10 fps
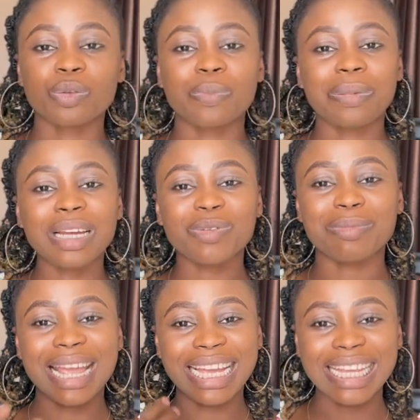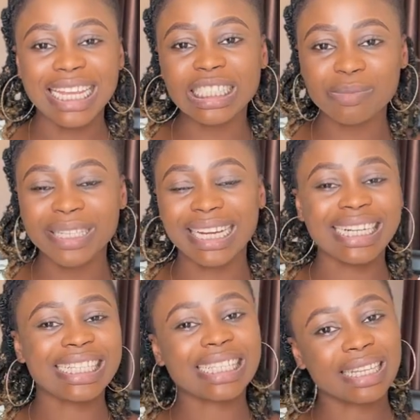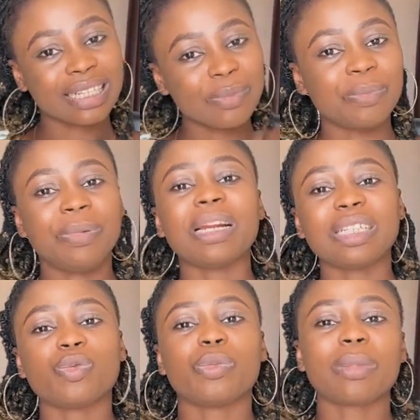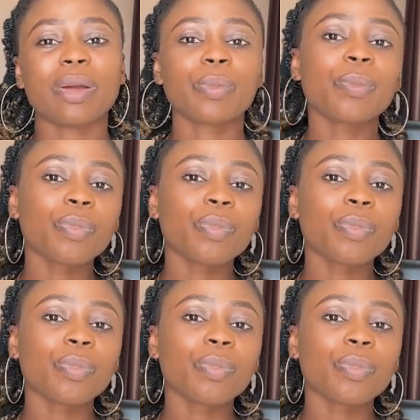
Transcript: could blend my engagement and instantly blend with my